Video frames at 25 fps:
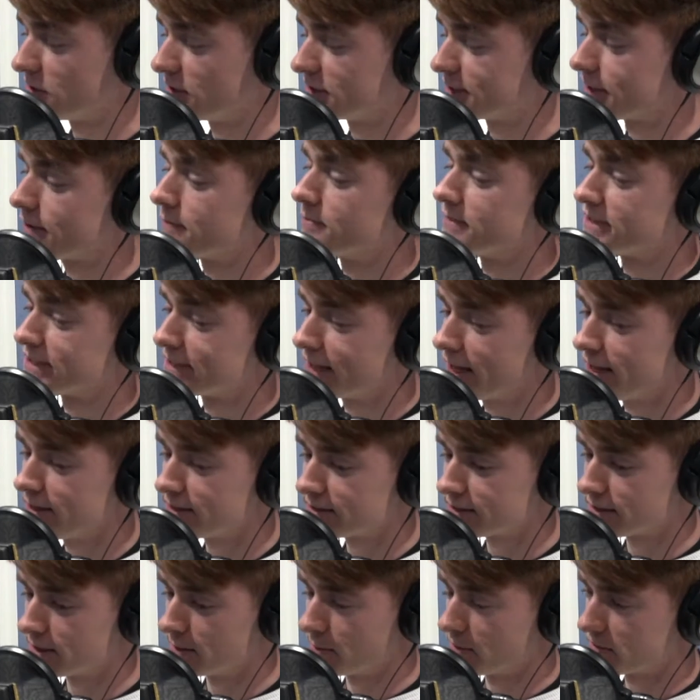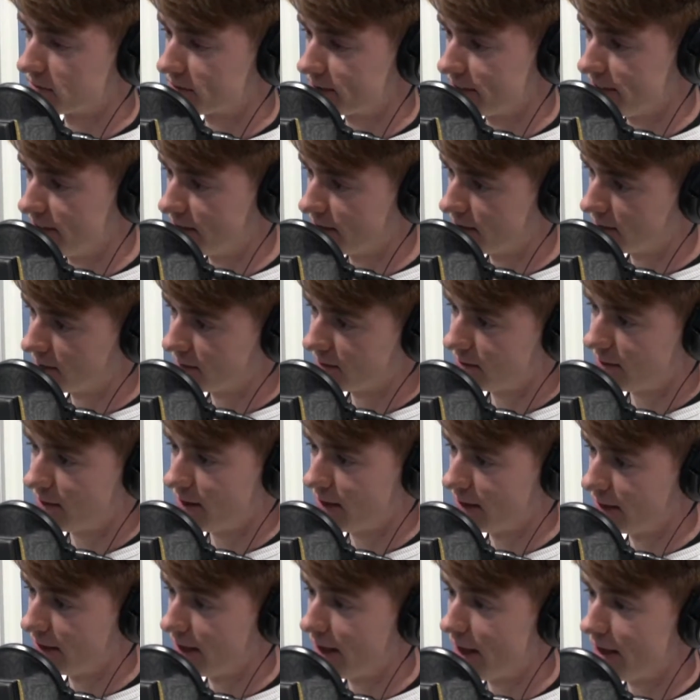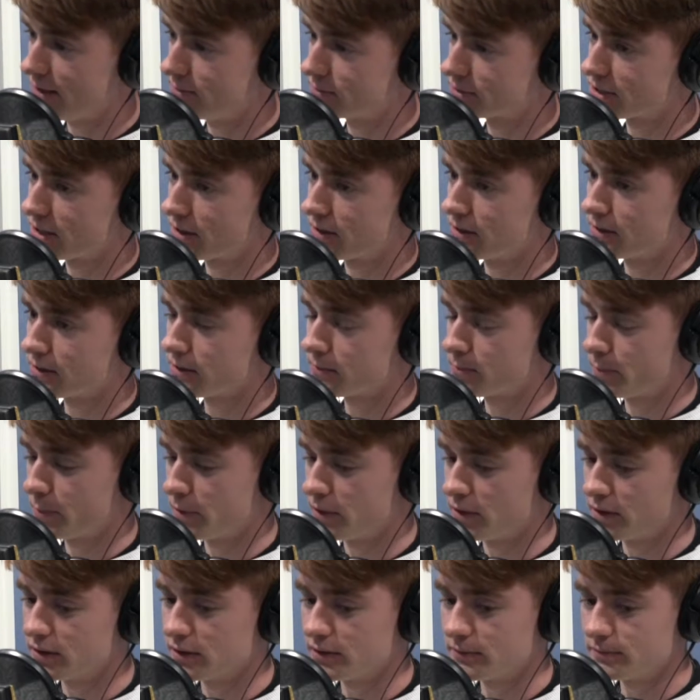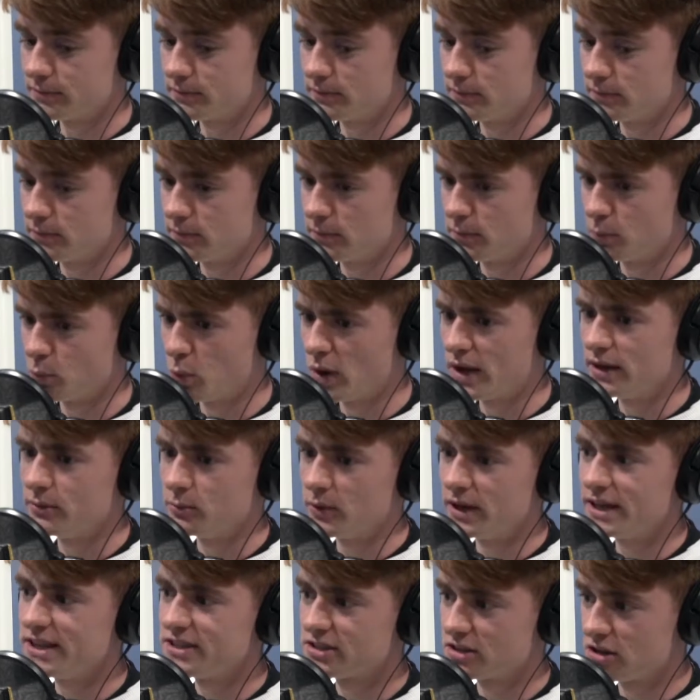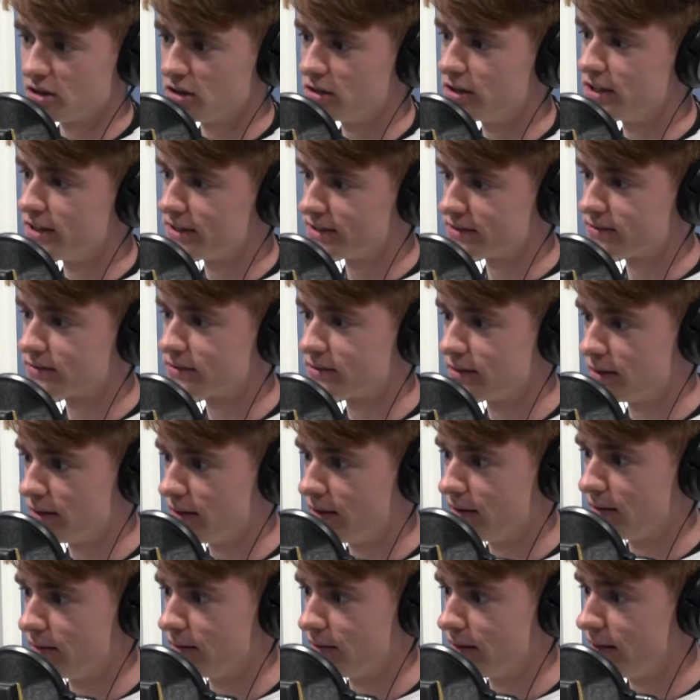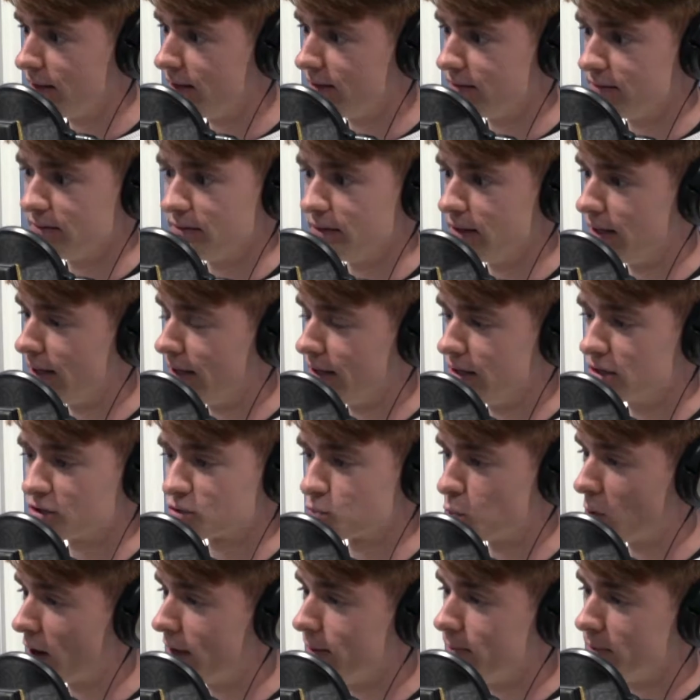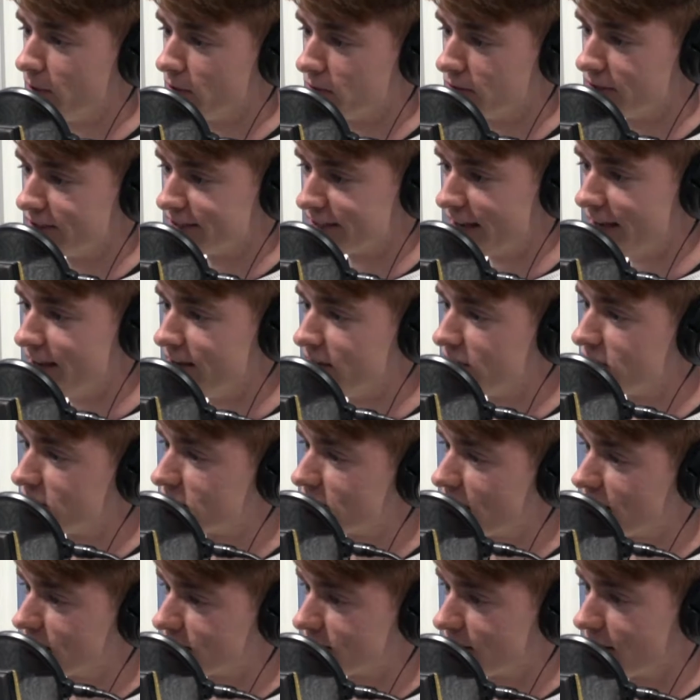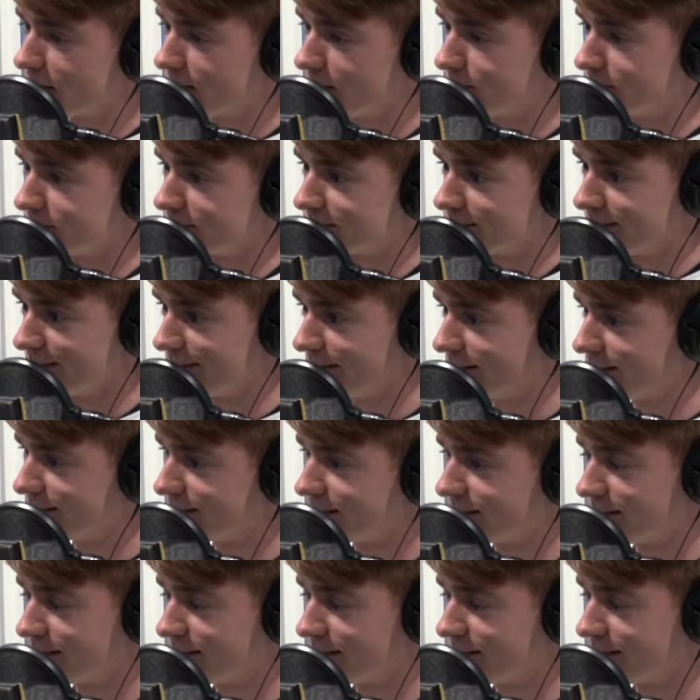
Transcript: does have mistakes in him. I've seen it in games, but when he's good, he looks way beyond his age at times. Yeah.